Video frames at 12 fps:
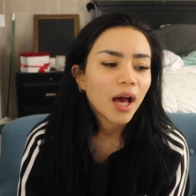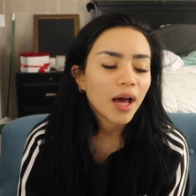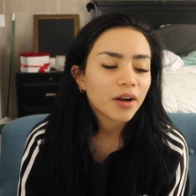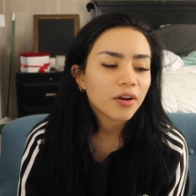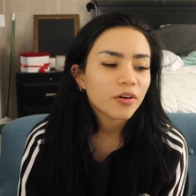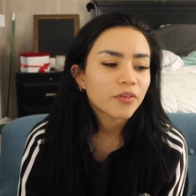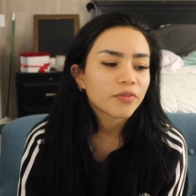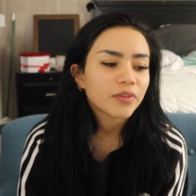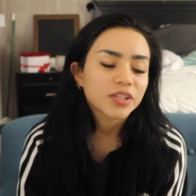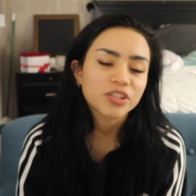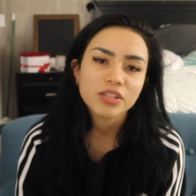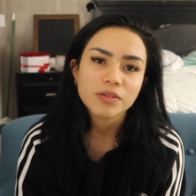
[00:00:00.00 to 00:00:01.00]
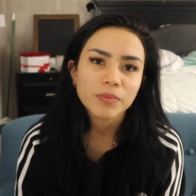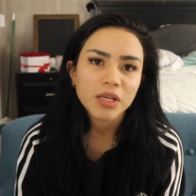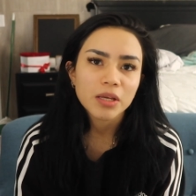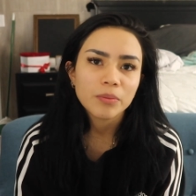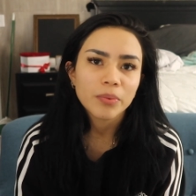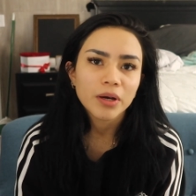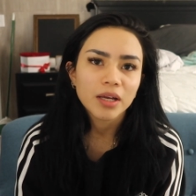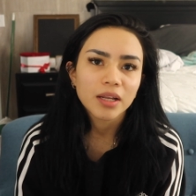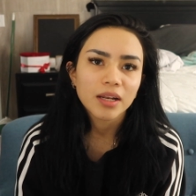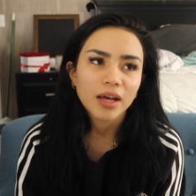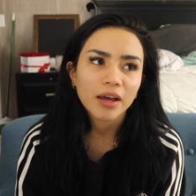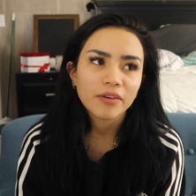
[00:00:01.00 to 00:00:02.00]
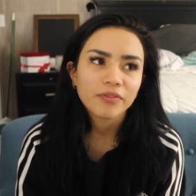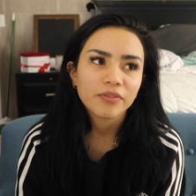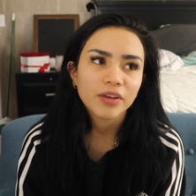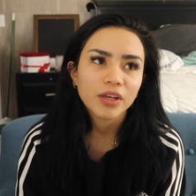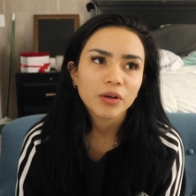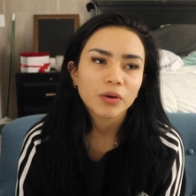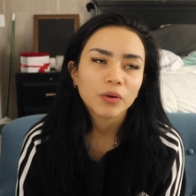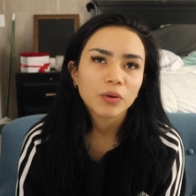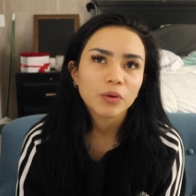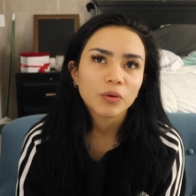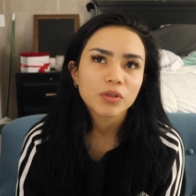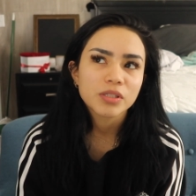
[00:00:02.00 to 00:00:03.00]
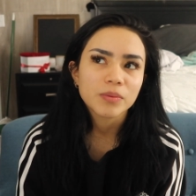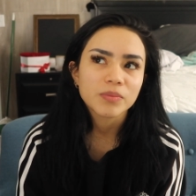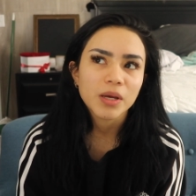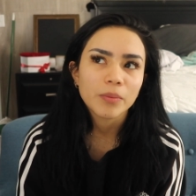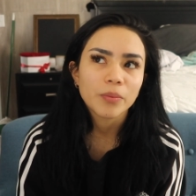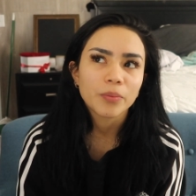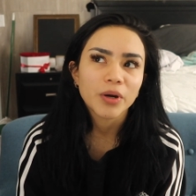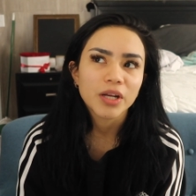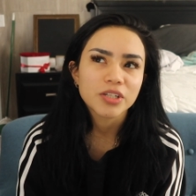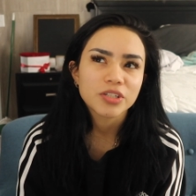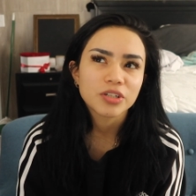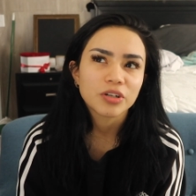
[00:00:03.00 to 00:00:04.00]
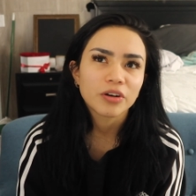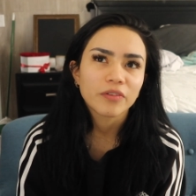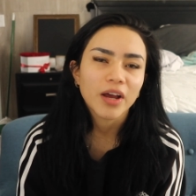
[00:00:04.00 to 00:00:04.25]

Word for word: I don't know if it's just me, but I feel some type of pressure,